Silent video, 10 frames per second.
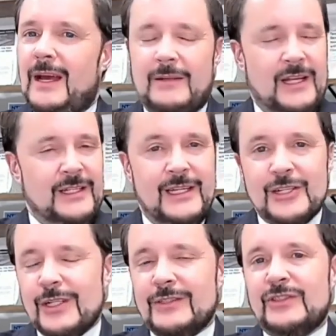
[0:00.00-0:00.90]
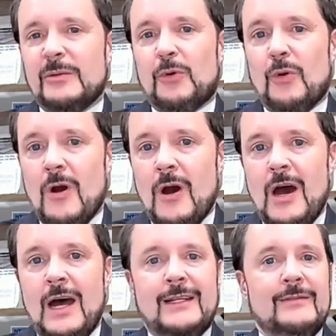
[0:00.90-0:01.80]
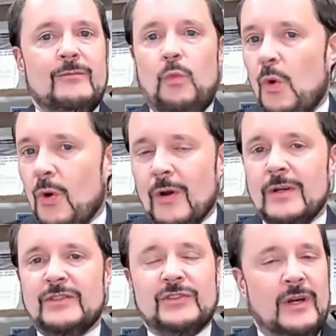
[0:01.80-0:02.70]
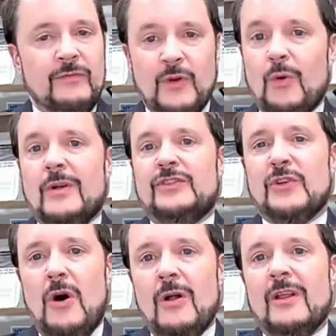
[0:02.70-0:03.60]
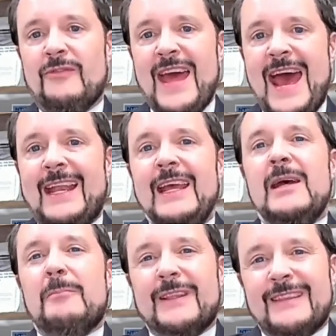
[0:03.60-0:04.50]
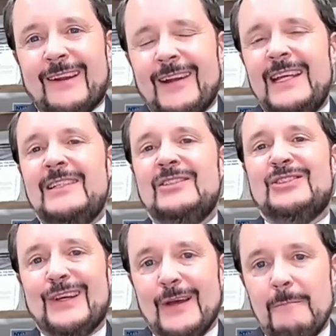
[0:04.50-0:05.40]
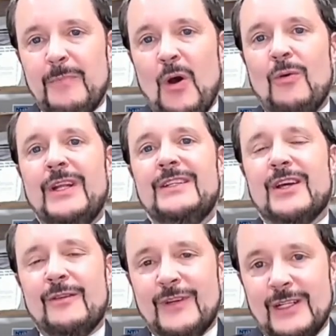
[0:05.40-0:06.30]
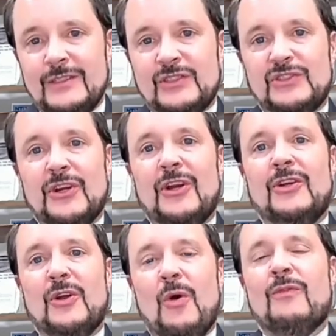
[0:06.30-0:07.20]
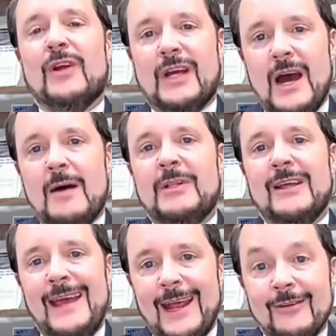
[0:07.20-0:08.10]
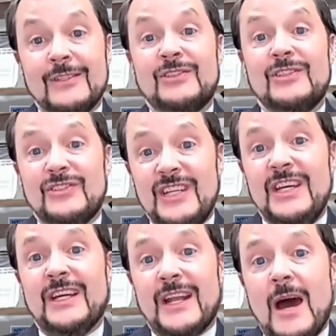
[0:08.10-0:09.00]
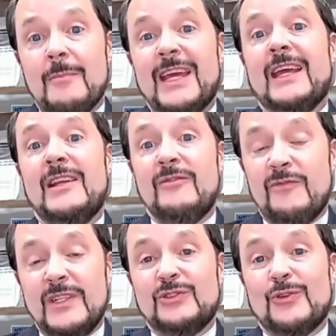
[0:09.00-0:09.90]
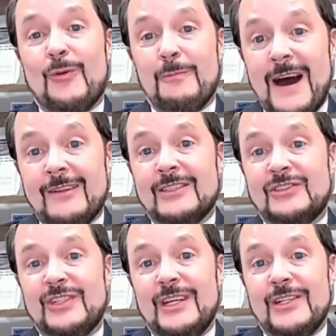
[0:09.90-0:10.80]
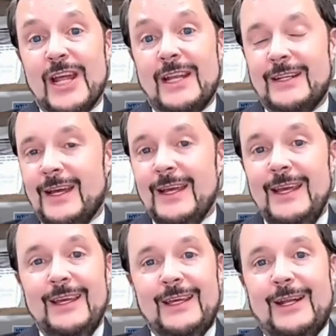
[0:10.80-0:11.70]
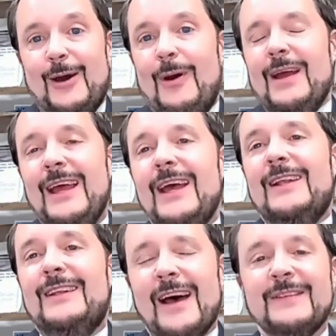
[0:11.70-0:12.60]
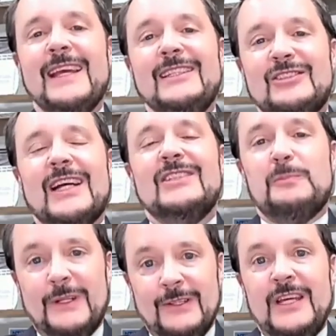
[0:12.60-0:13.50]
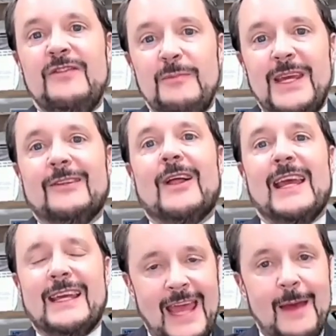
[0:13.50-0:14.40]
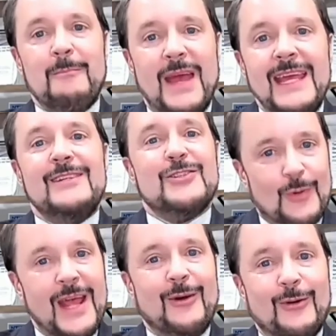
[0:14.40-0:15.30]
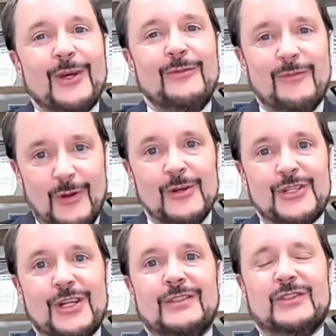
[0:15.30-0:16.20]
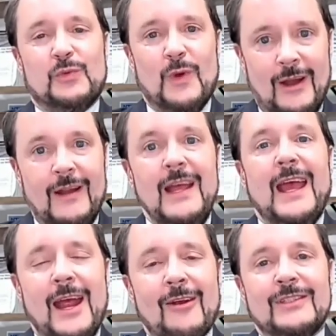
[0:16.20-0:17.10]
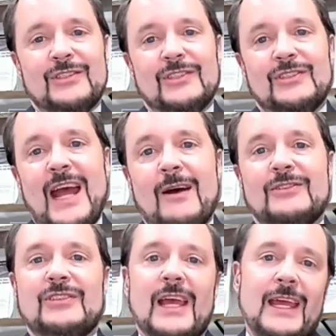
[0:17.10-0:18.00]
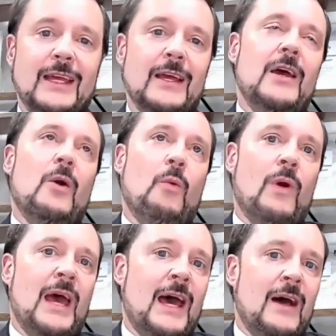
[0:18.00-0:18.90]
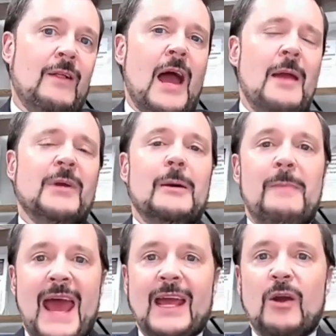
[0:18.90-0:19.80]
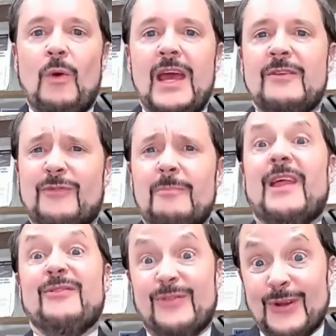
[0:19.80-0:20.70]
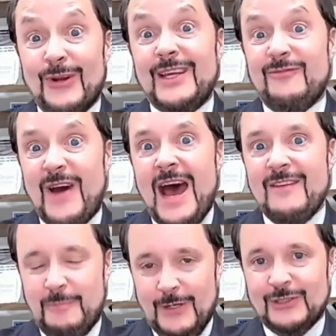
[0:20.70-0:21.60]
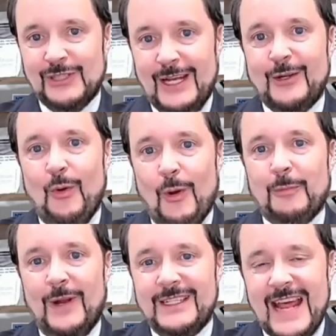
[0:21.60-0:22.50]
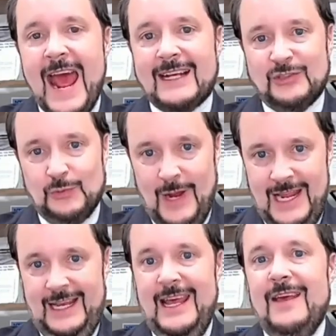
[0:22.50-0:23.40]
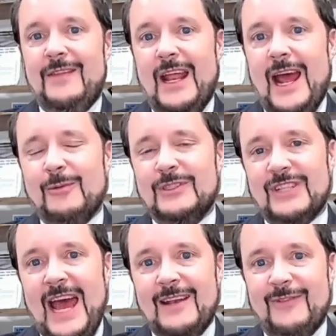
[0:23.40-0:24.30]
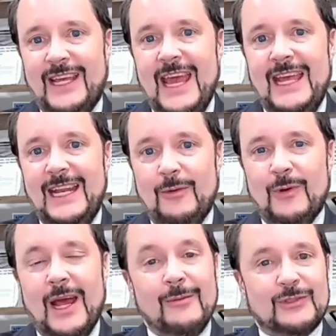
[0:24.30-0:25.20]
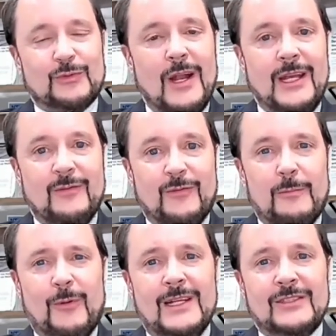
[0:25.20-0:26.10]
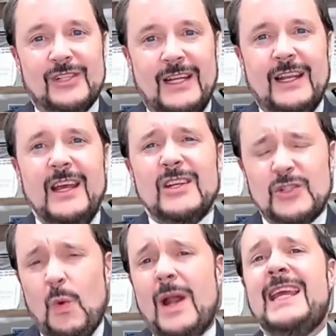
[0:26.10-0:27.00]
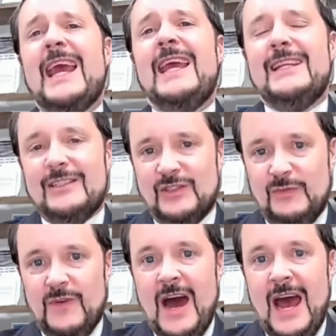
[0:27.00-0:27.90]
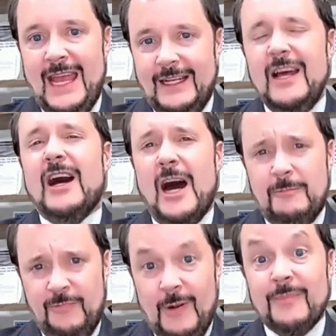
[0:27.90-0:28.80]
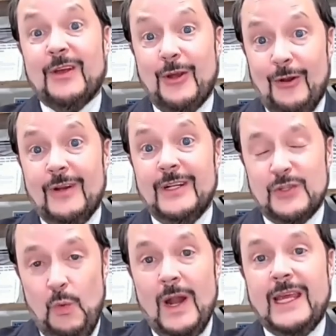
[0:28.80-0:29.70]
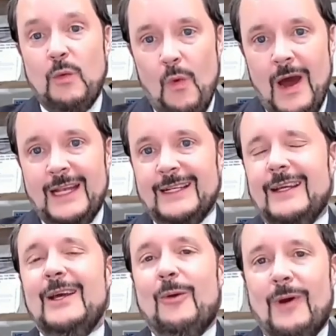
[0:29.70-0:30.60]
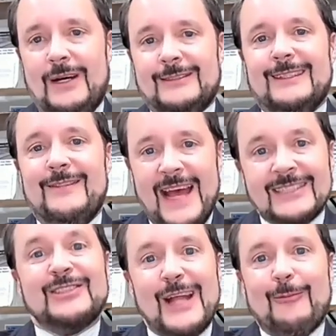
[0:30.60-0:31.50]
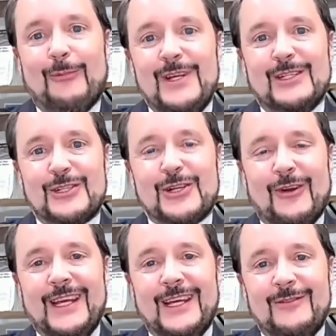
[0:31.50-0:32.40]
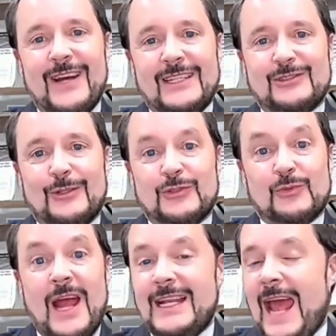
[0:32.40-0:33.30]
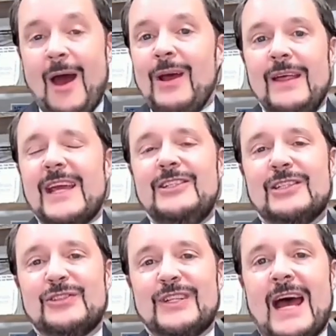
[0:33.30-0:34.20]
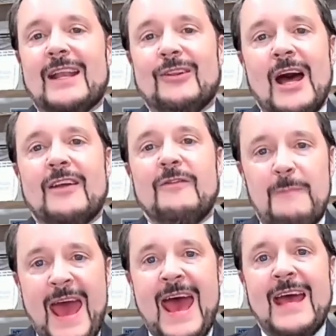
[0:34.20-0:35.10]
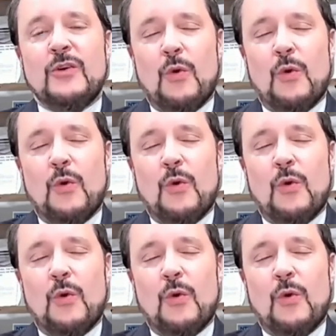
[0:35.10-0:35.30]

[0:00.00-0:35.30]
conditions abroad, wars, of course, all of that. But there is the component of concern over Kamala Harris's economic and fiscal policy agenda. You know, nothing says believe me like campaign trail conversions, where Harris is now saying, well, I'm going to back away from the 35% corporate tax rate that I was advocating when I was running for president. 28 is fine, up from the current 21. Well, that's not reassuring investors right now. They just got a lot of bad